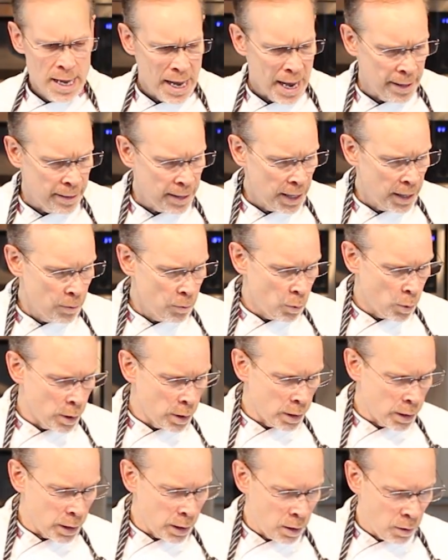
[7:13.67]
and then we're
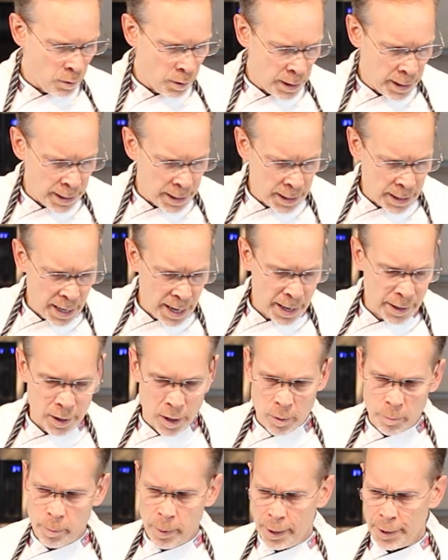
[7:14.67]
going to go ahead and add
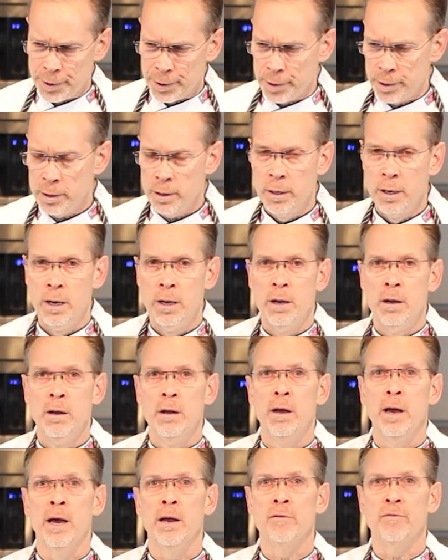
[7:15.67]
our butter
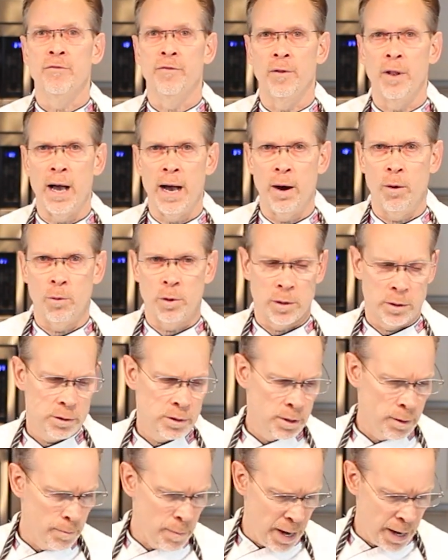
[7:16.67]
and flour
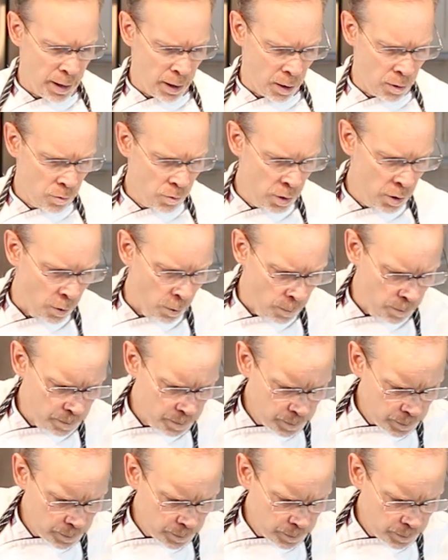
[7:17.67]
to make our roux.